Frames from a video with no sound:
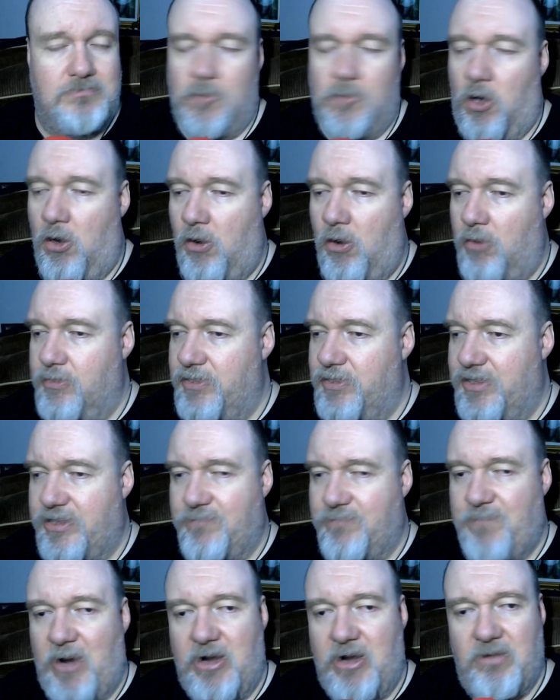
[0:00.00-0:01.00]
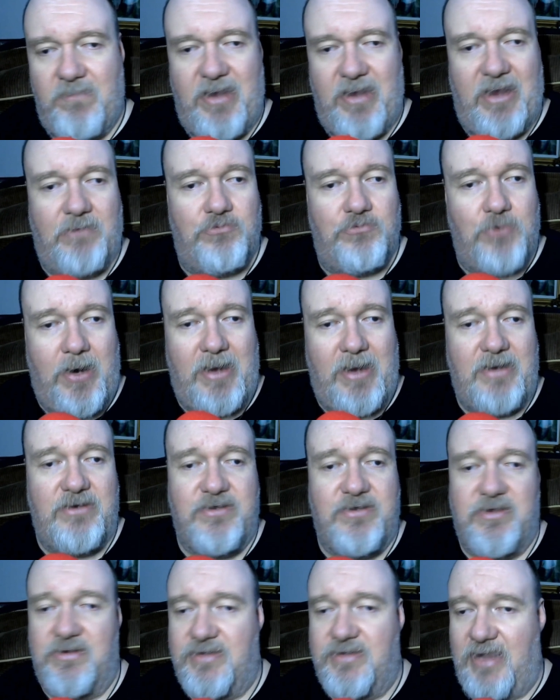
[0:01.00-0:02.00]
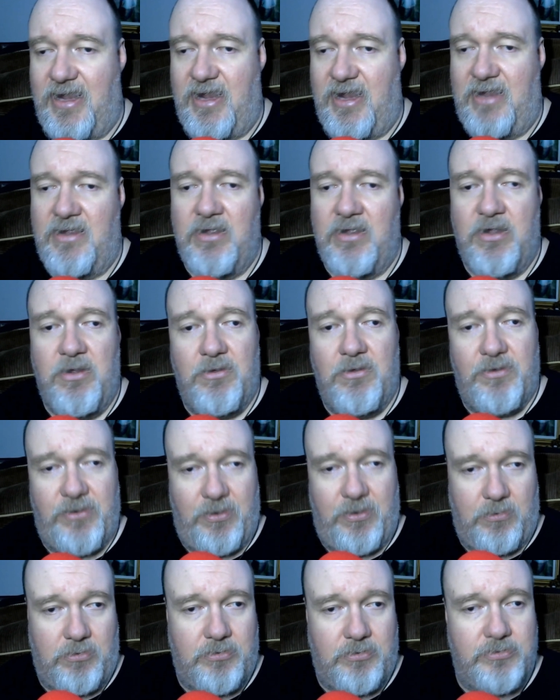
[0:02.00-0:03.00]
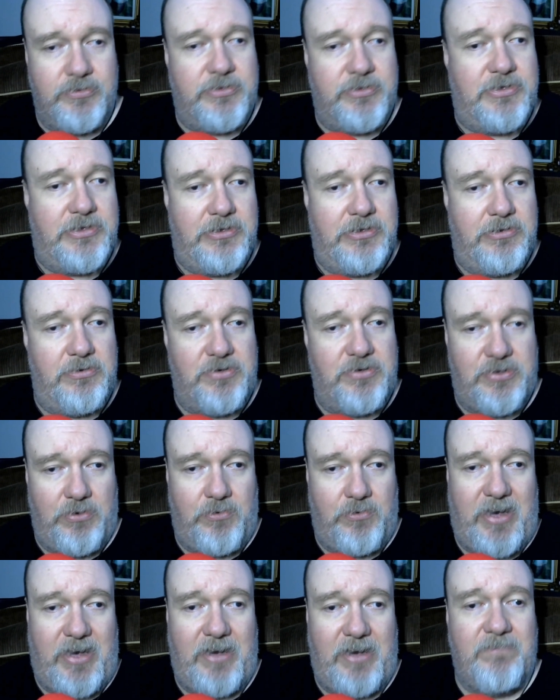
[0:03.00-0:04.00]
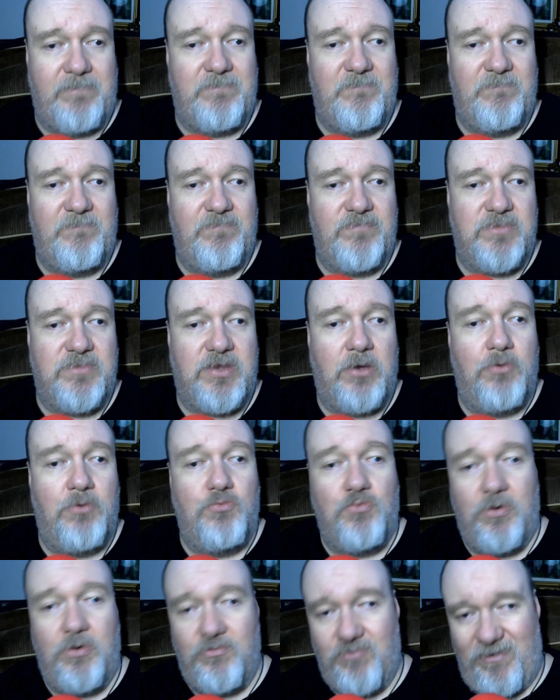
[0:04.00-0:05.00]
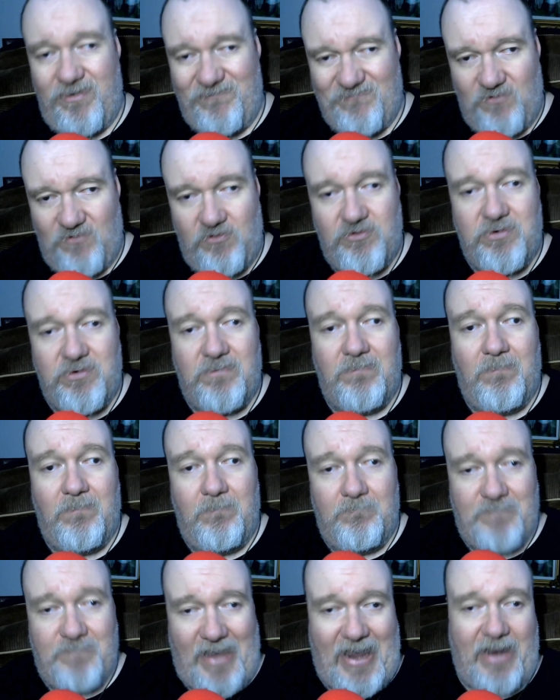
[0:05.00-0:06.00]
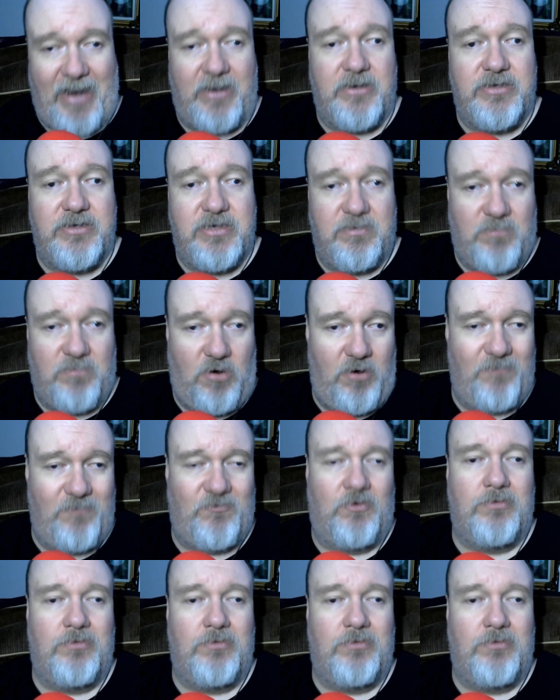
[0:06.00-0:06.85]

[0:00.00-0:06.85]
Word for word: All the Spider-Man rights that they sold to Sony would revert back to Marvel.